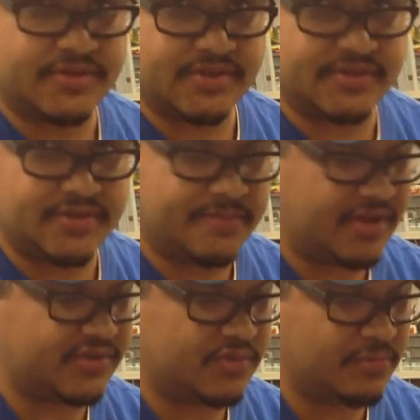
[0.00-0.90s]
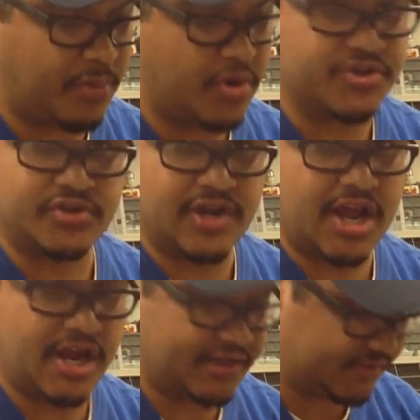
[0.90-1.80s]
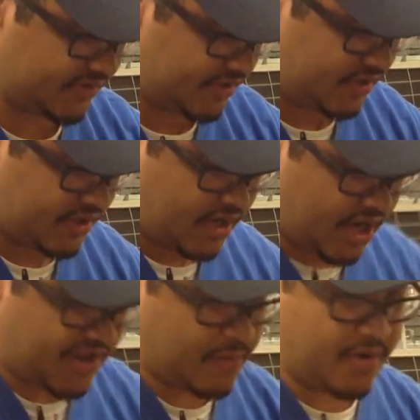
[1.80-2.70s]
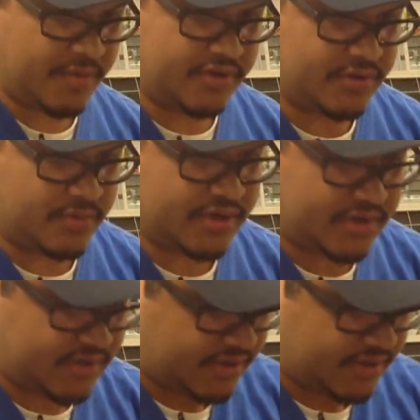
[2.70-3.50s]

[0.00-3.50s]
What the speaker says: the system, is to purge your lines. And the way we do it